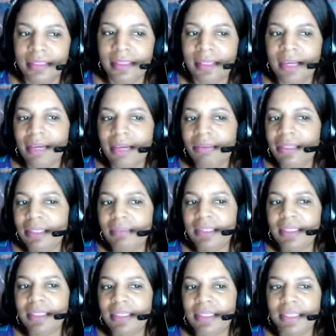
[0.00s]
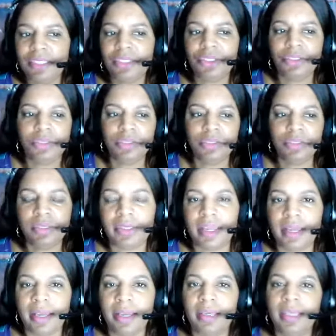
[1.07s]
And I would even say to use
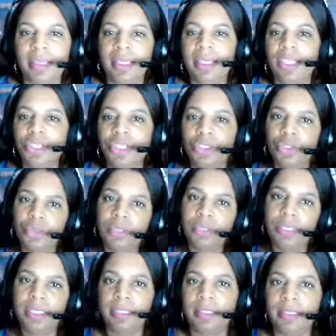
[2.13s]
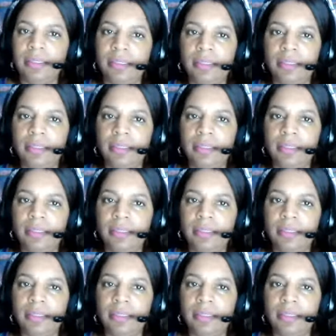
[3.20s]
that to sort of get